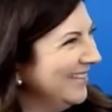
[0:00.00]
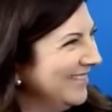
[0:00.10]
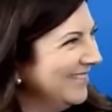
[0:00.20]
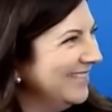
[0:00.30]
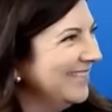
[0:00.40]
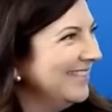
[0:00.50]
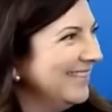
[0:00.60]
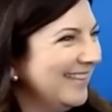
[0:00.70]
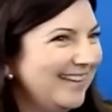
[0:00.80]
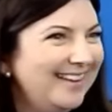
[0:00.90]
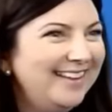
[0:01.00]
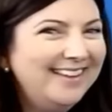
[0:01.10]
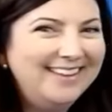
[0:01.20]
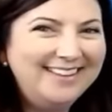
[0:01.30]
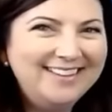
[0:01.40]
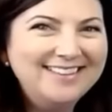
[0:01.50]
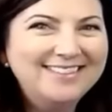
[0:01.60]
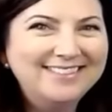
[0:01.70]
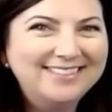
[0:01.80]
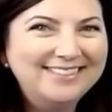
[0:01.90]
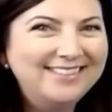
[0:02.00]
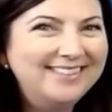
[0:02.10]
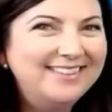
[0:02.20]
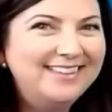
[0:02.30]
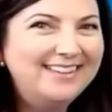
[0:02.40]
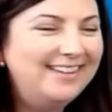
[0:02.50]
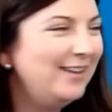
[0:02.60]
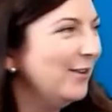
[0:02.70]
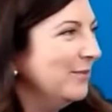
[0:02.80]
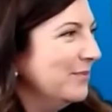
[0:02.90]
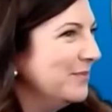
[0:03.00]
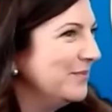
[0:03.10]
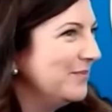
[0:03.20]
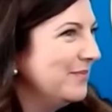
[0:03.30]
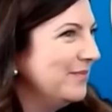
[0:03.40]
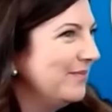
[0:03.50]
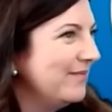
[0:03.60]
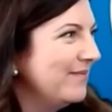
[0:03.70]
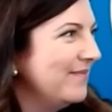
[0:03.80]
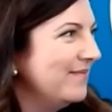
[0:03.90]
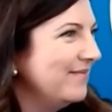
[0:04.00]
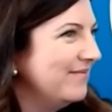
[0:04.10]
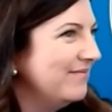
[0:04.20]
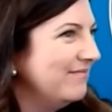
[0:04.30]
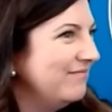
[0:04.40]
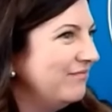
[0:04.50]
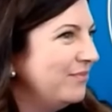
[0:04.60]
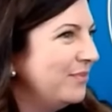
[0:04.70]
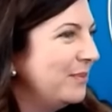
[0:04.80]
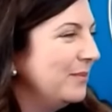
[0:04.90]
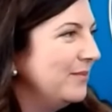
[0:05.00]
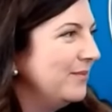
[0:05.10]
The person shown says nothing.